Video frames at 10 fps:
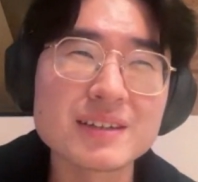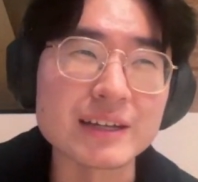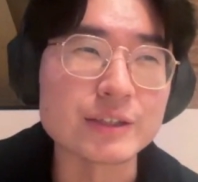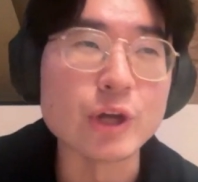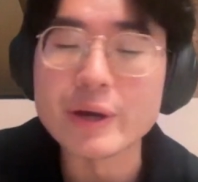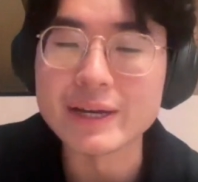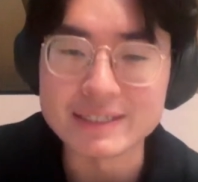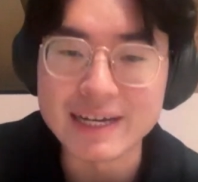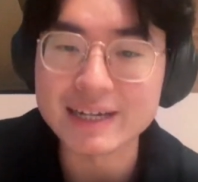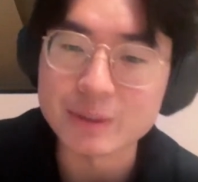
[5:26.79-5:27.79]
like knowing
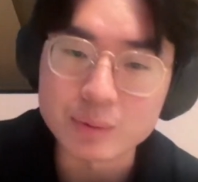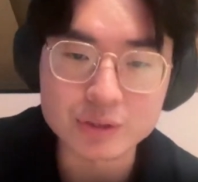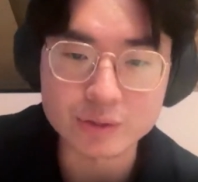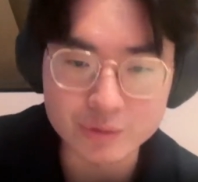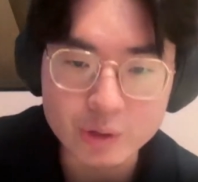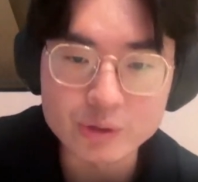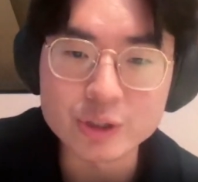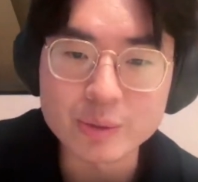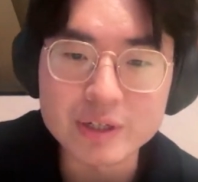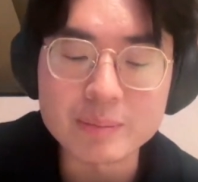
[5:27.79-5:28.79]
exactly what sort of
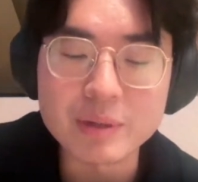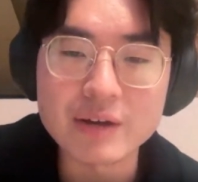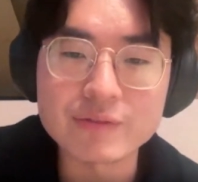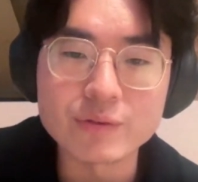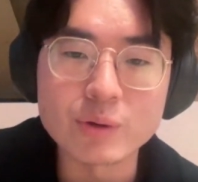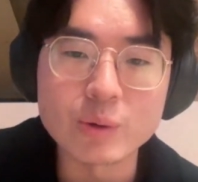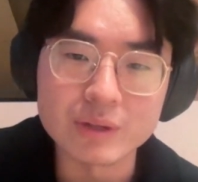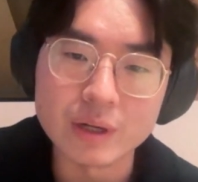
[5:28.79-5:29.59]
roles you want to apply for,